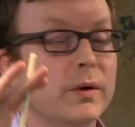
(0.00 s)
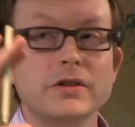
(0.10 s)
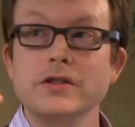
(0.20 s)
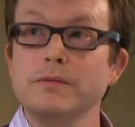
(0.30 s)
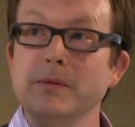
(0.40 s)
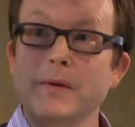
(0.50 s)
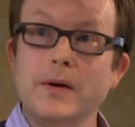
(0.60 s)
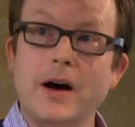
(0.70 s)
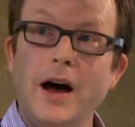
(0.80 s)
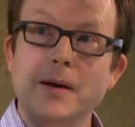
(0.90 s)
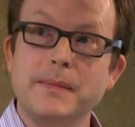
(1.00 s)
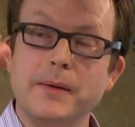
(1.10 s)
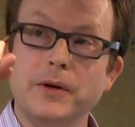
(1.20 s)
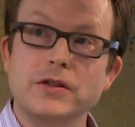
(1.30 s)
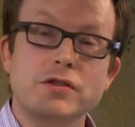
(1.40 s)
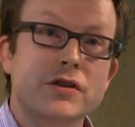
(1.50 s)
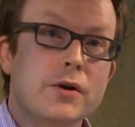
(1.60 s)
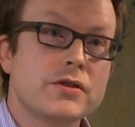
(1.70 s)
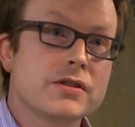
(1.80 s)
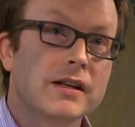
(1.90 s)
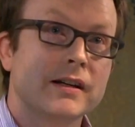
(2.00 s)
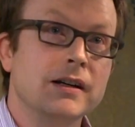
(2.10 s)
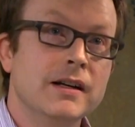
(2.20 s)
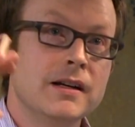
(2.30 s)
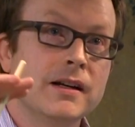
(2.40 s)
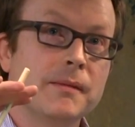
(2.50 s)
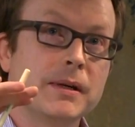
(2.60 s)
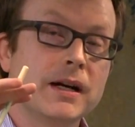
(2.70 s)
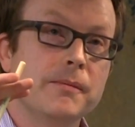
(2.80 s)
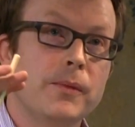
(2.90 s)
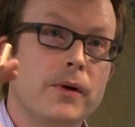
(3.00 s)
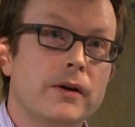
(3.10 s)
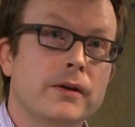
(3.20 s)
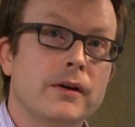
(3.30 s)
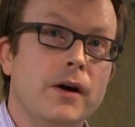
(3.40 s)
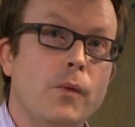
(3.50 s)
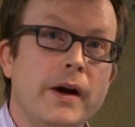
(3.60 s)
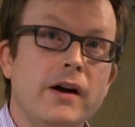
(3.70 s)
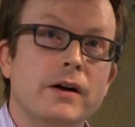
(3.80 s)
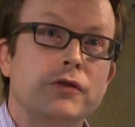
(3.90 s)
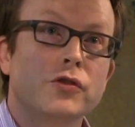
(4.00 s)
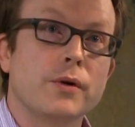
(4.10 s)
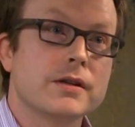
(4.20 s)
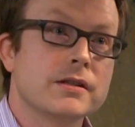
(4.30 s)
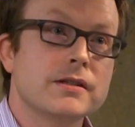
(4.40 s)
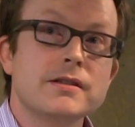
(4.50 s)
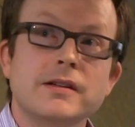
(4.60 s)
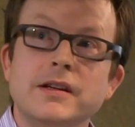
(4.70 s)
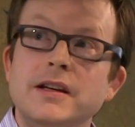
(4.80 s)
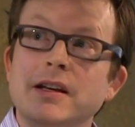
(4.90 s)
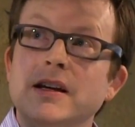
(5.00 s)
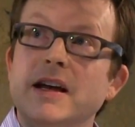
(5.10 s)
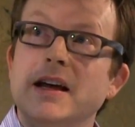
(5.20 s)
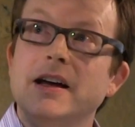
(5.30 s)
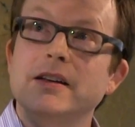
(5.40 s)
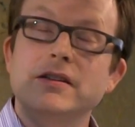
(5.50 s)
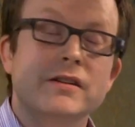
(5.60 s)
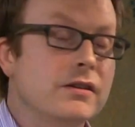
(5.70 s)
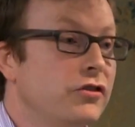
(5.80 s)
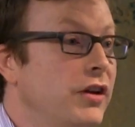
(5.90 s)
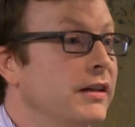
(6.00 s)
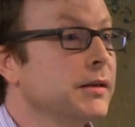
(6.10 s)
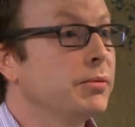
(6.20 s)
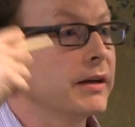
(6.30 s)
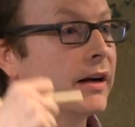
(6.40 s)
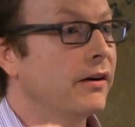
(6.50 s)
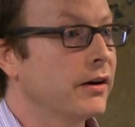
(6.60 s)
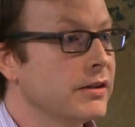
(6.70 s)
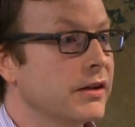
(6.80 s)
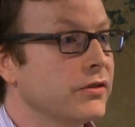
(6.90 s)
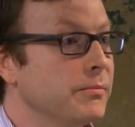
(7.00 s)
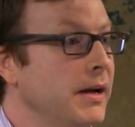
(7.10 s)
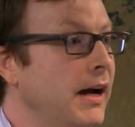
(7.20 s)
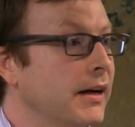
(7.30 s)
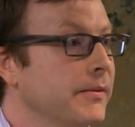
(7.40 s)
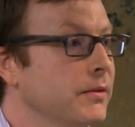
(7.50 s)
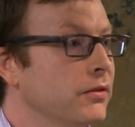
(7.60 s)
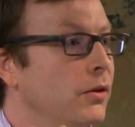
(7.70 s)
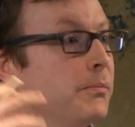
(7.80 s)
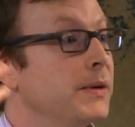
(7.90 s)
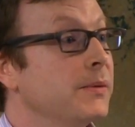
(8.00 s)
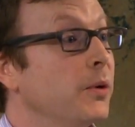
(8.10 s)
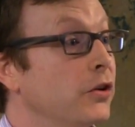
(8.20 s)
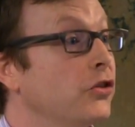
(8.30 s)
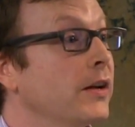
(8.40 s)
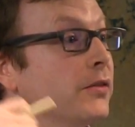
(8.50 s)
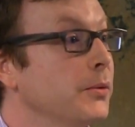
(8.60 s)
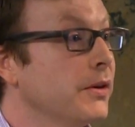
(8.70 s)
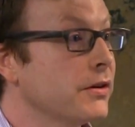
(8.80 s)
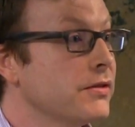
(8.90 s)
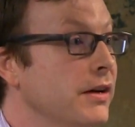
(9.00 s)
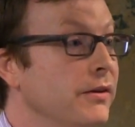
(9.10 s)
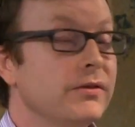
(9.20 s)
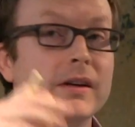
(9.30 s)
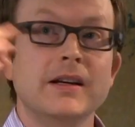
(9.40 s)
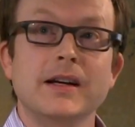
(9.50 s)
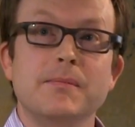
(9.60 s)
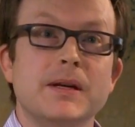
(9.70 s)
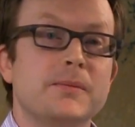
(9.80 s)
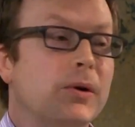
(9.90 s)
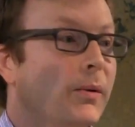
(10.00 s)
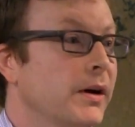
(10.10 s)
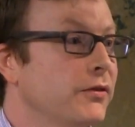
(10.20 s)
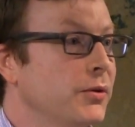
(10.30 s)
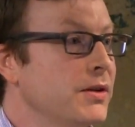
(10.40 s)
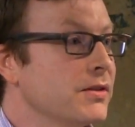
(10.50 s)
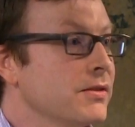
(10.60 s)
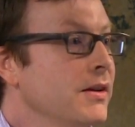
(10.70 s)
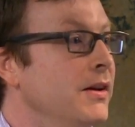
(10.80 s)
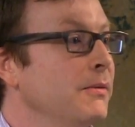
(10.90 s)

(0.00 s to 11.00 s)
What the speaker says: we're just noticing and become more aware of choices and gently bringing our attention back. So being more gentle with ourselves and being more aware of choices.